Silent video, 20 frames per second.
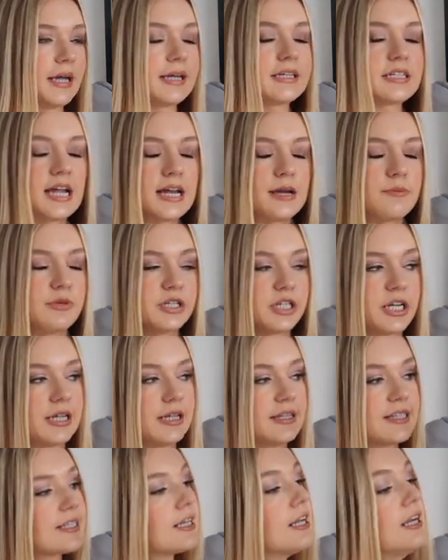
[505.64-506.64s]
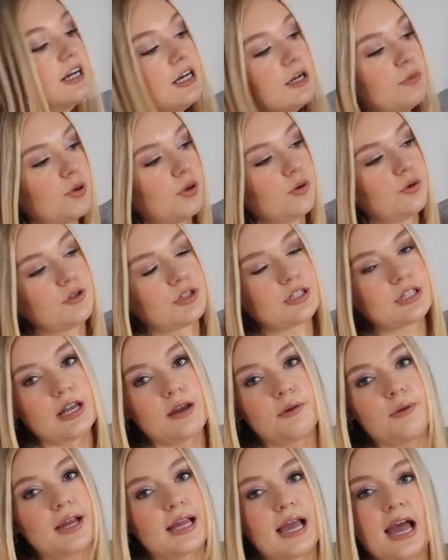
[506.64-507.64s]
like denim jeans, but
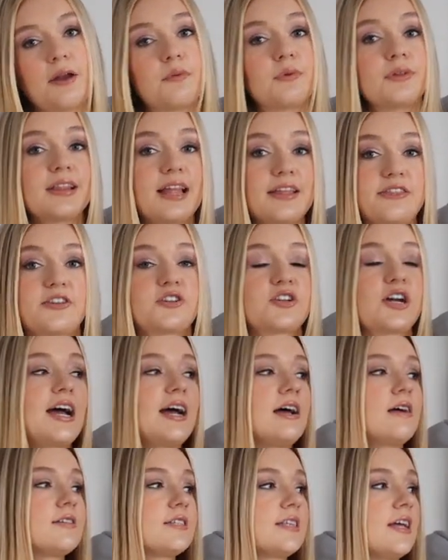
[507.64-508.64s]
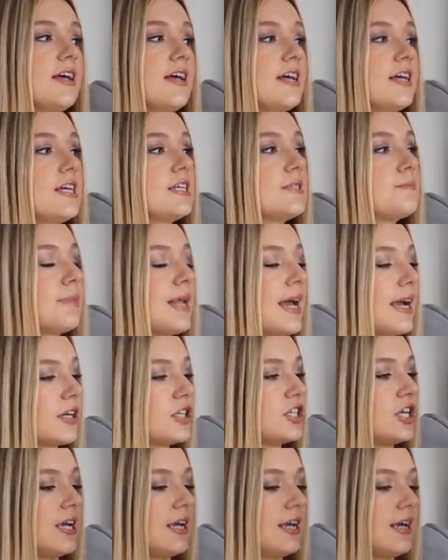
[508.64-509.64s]
also again with leather trousers,
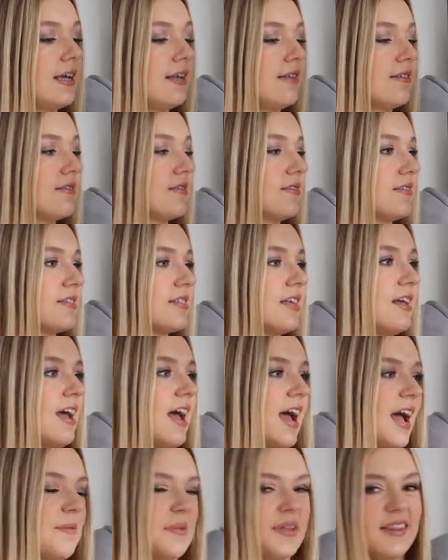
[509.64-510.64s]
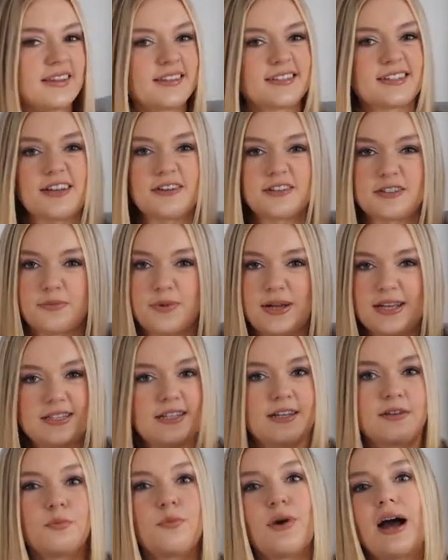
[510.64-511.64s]
black jeans. I mean, there's loads of
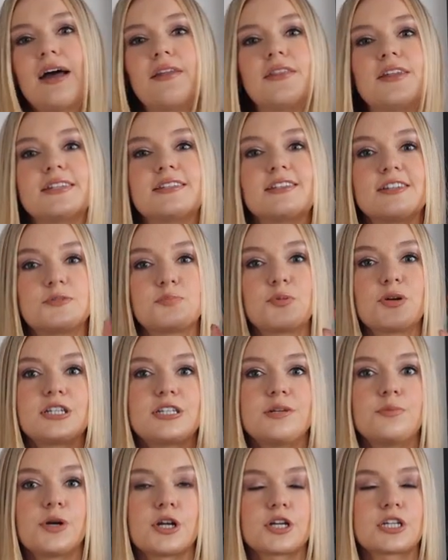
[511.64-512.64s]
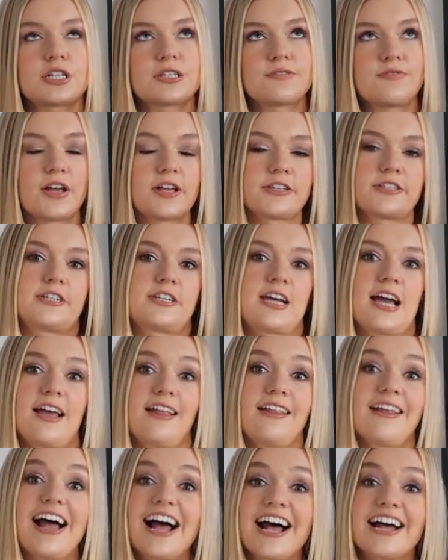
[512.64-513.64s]
ways you can wear this. It's pretty much as
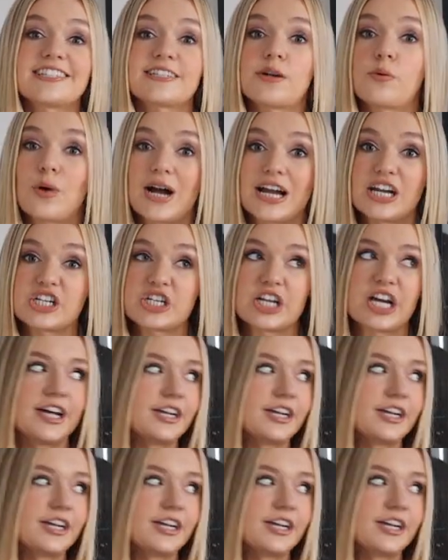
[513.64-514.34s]
versatile as a white